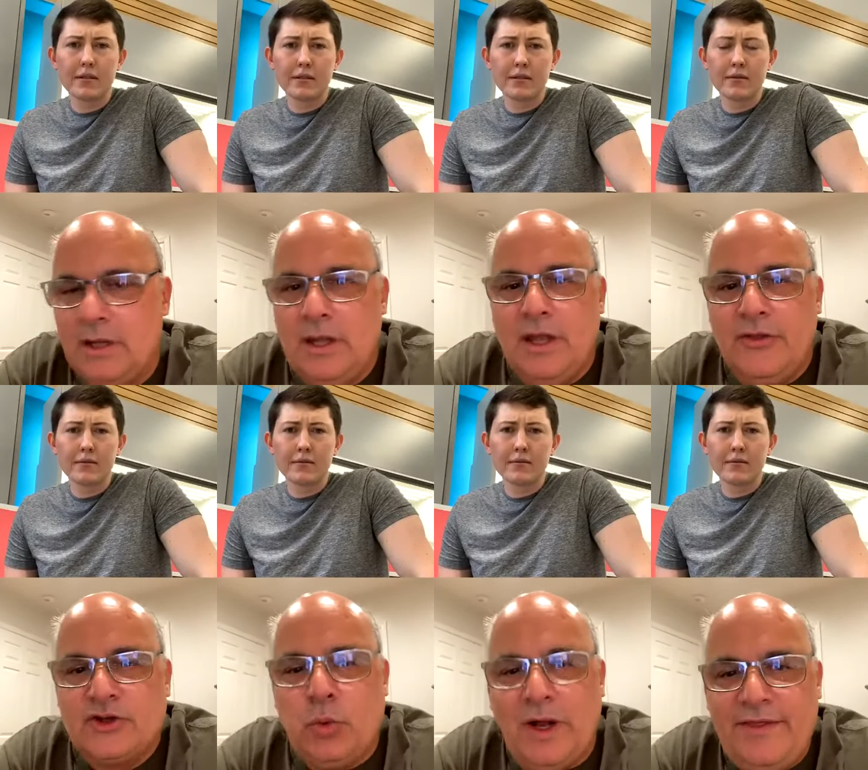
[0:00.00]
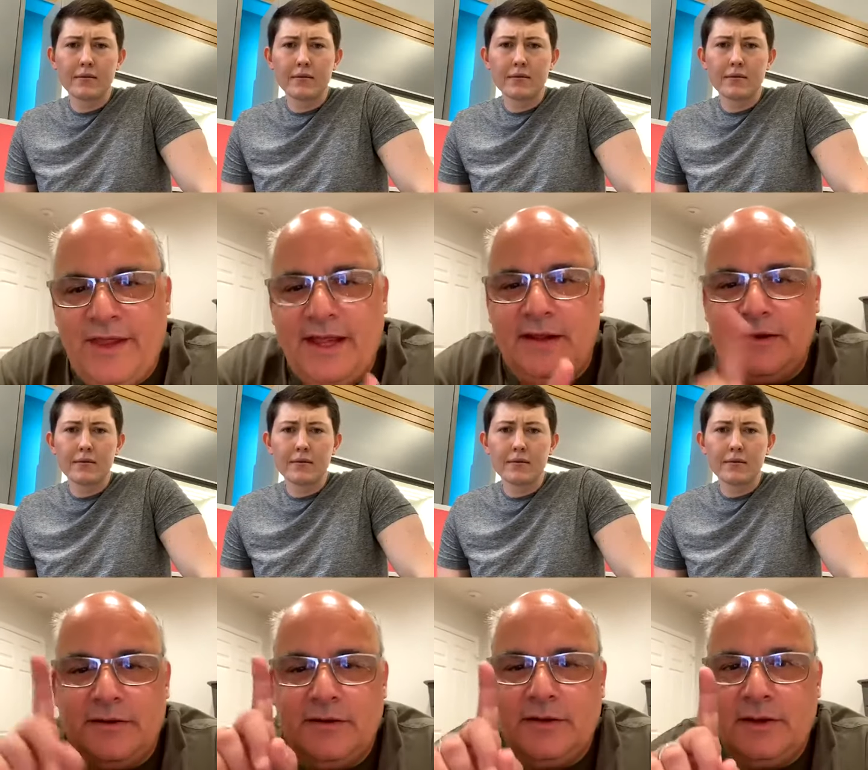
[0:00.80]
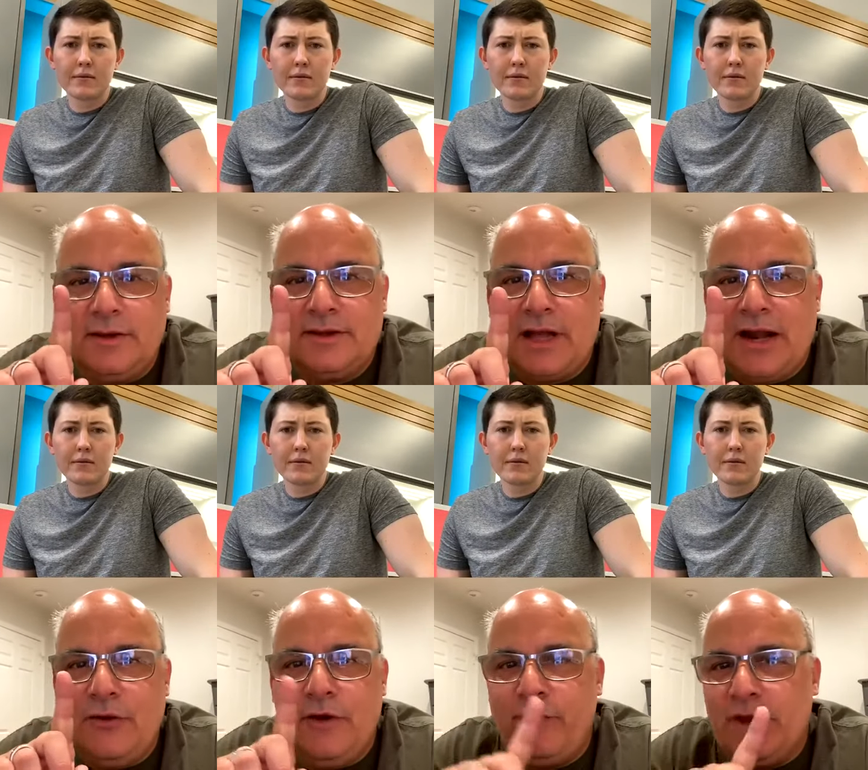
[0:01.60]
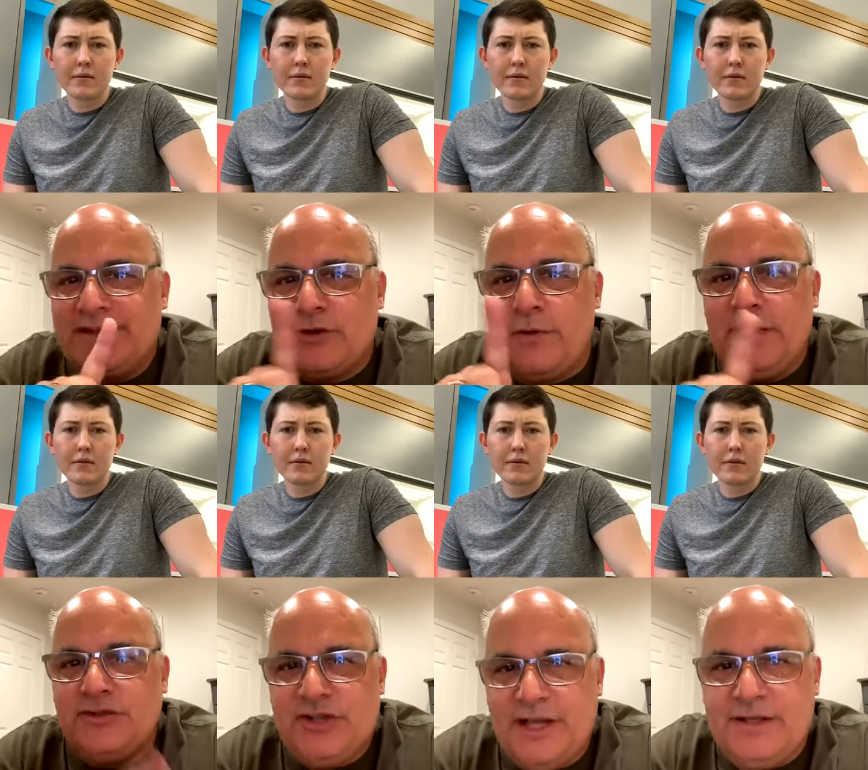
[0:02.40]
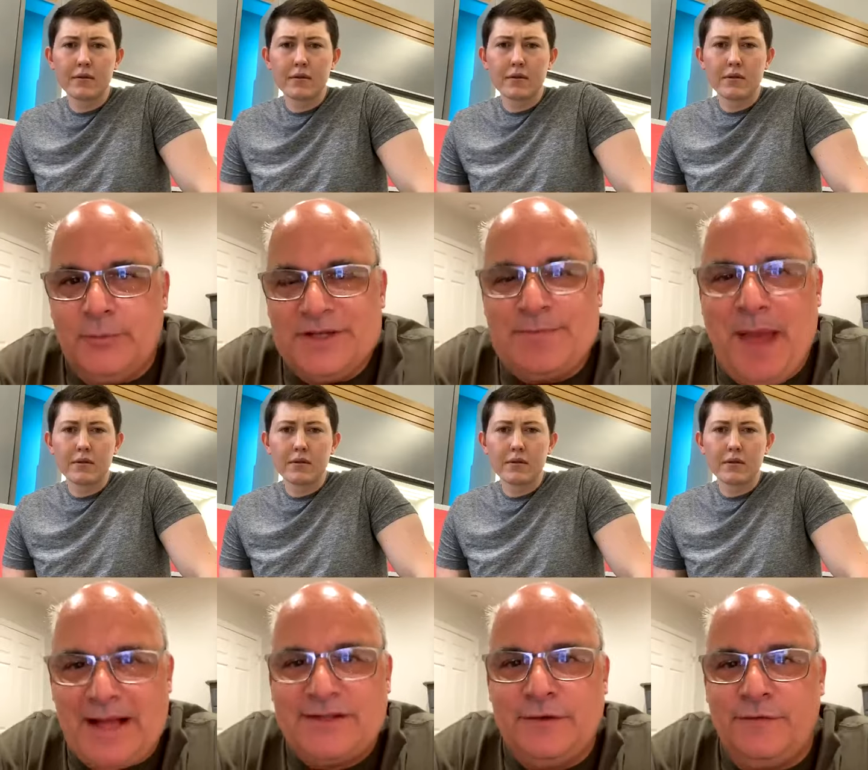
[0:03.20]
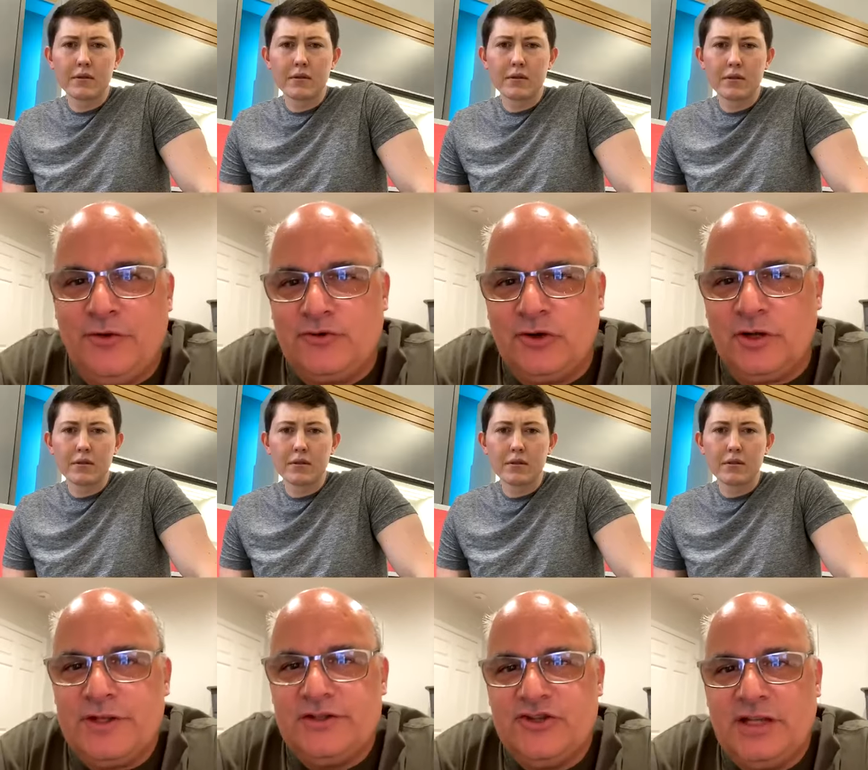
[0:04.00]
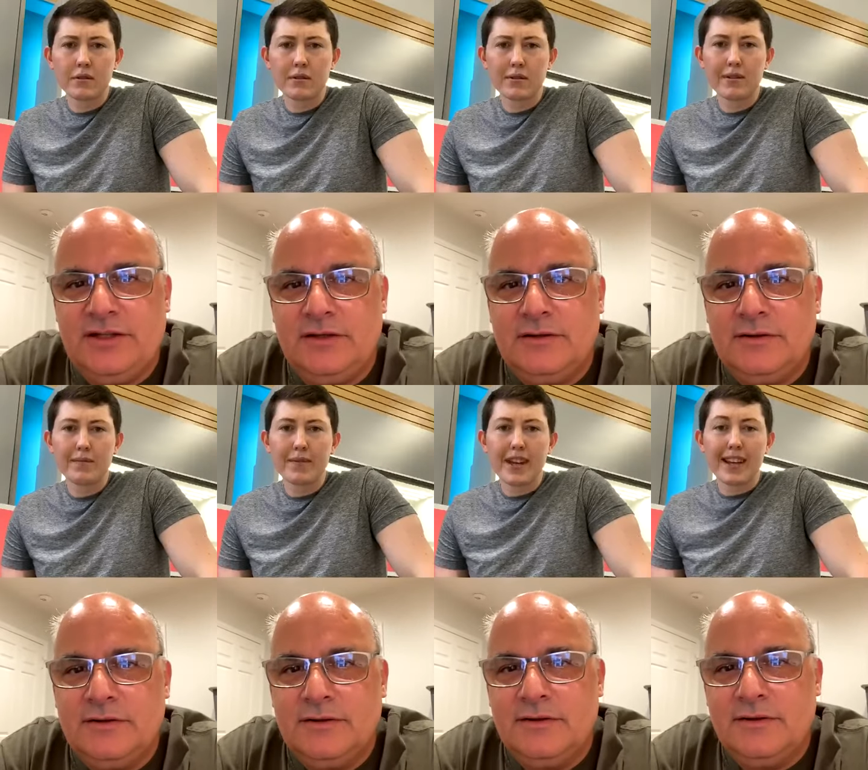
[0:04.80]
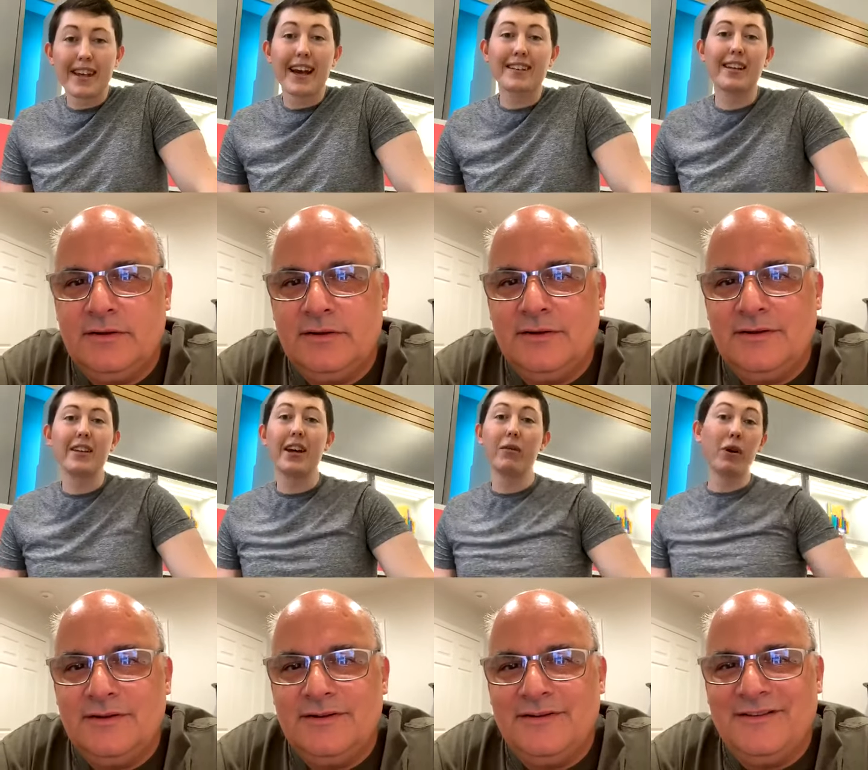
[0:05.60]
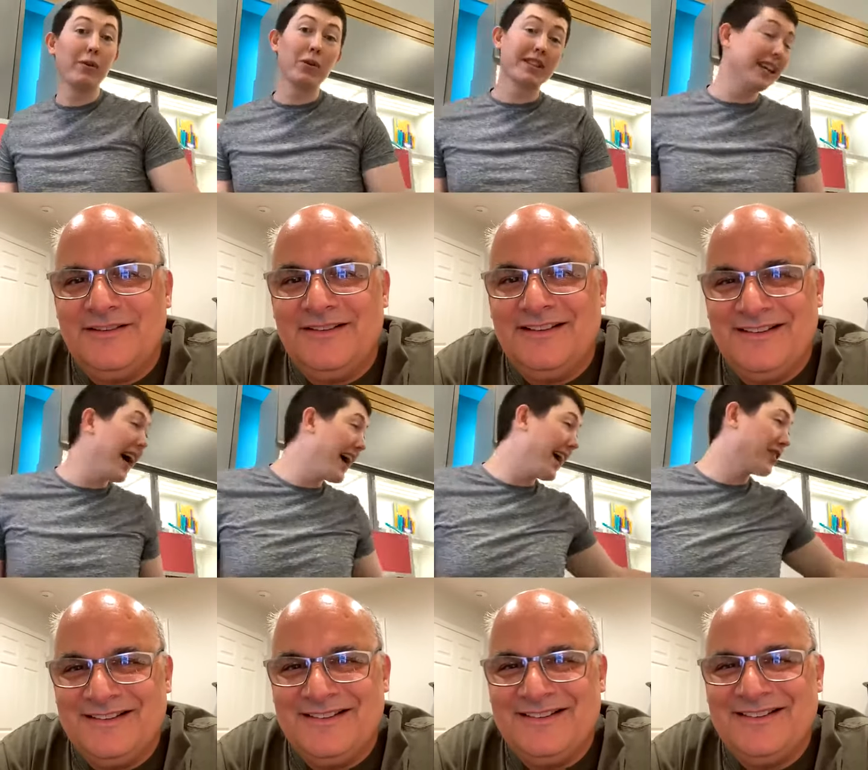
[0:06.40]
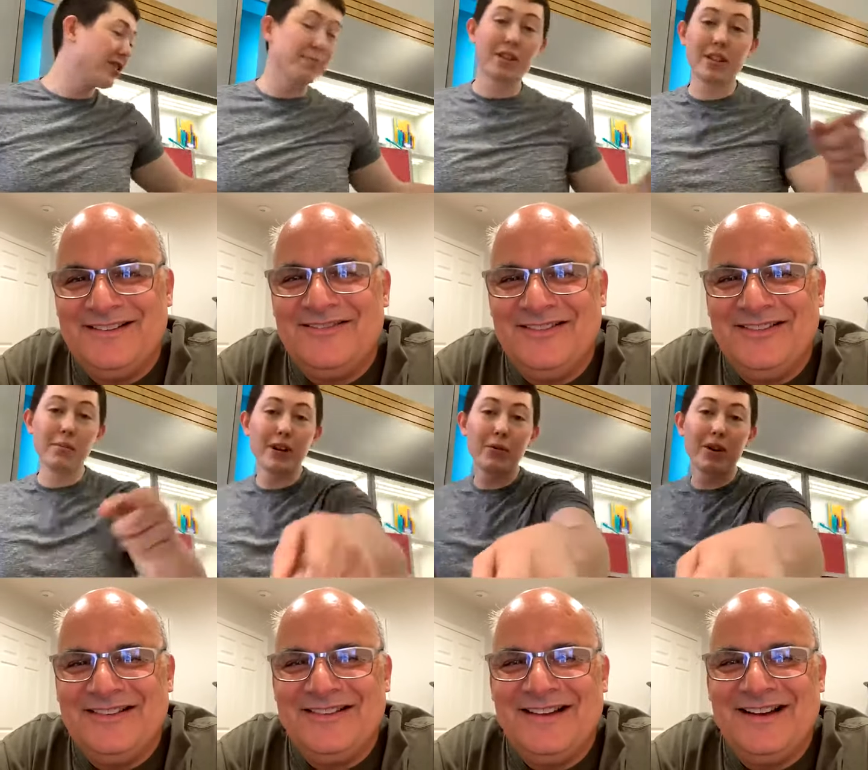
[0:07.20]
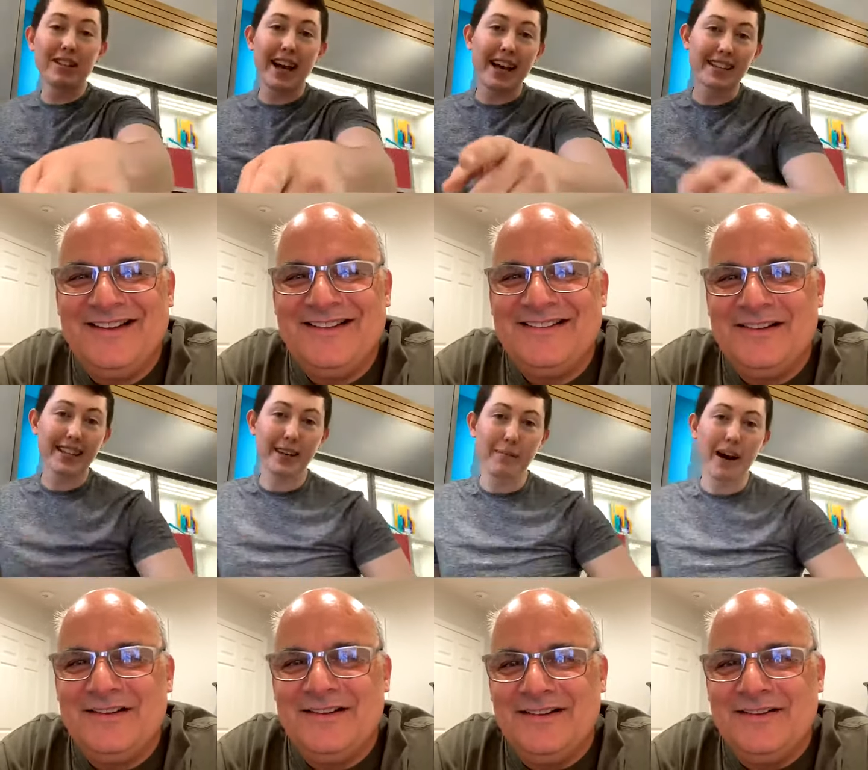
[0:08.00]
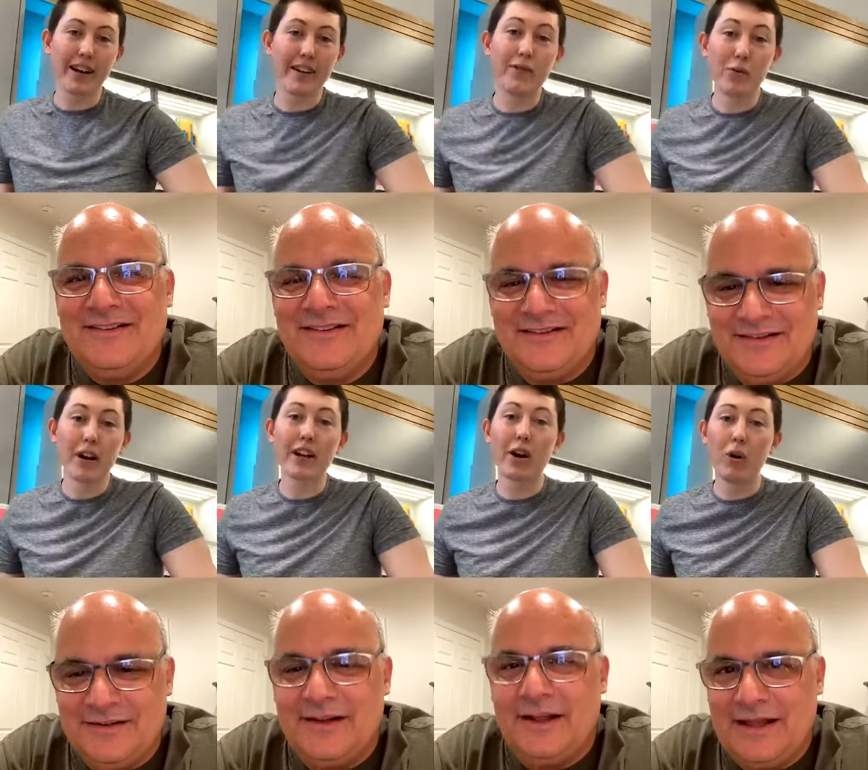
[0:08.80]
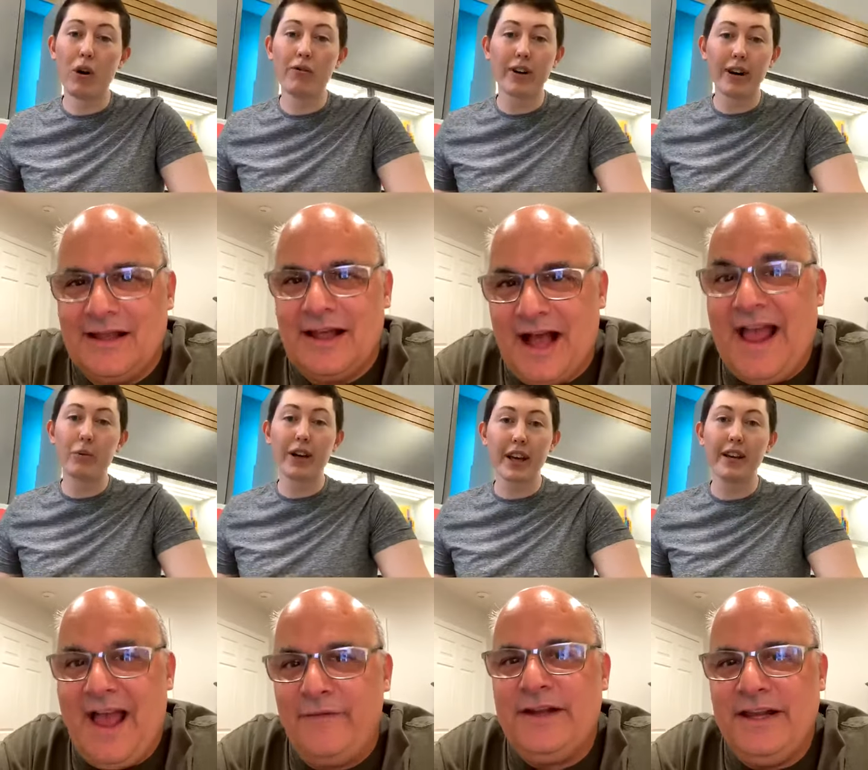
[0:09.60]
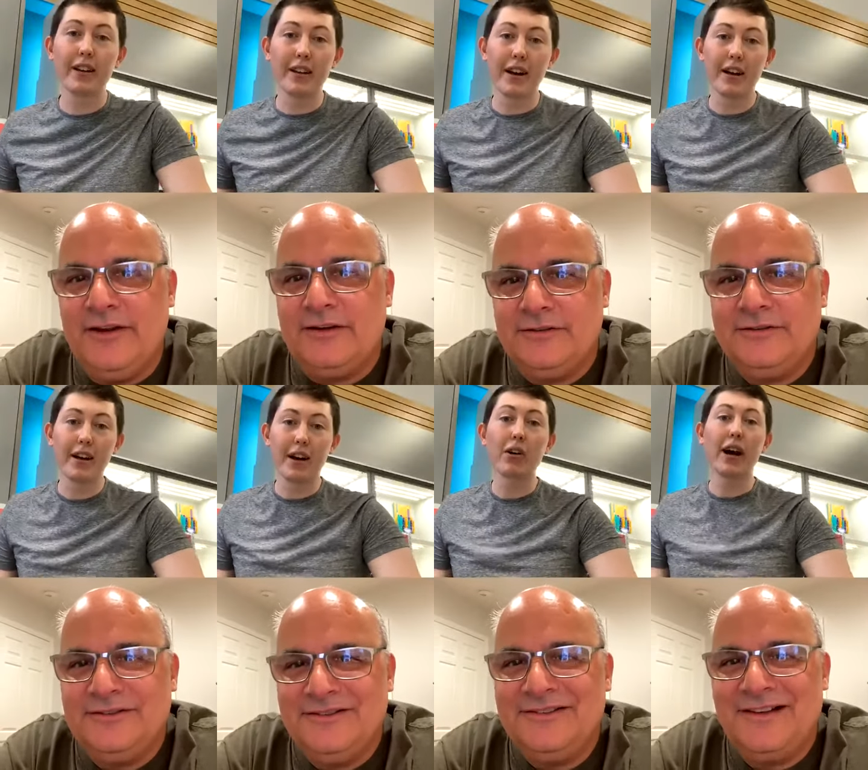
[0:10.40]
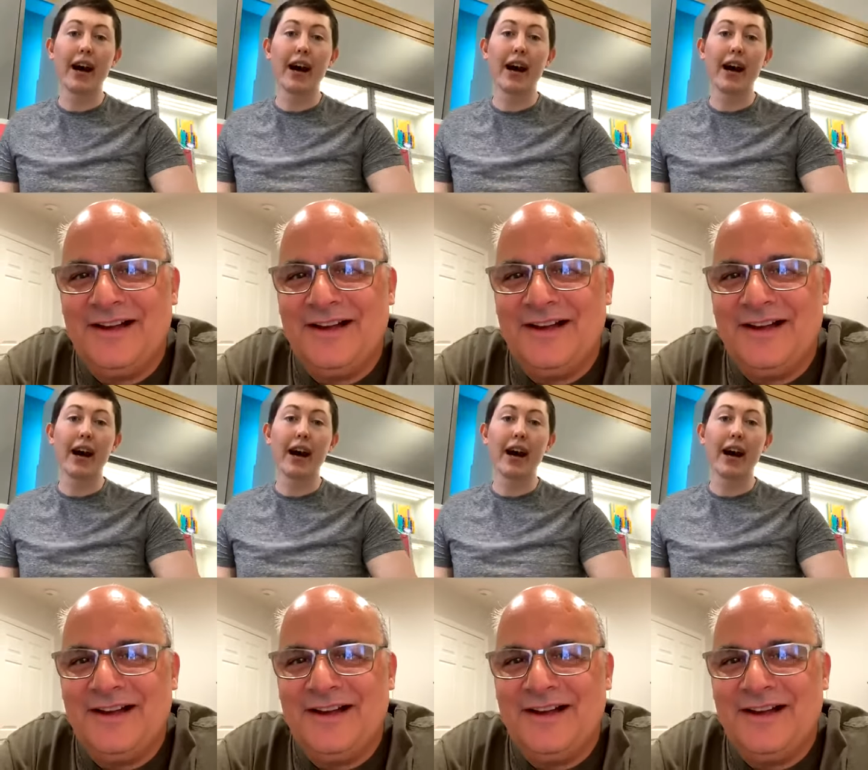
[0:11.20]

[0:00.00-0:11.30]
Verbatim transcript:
Speaker 1: there's one thing I don't know if it's on the agenda, but it's Back to the Future on the agenda.
Speaker 2: Yes, and it, it was not actually, but somebody was asking about it. If you want to go over, it, I have it here. Okay, I was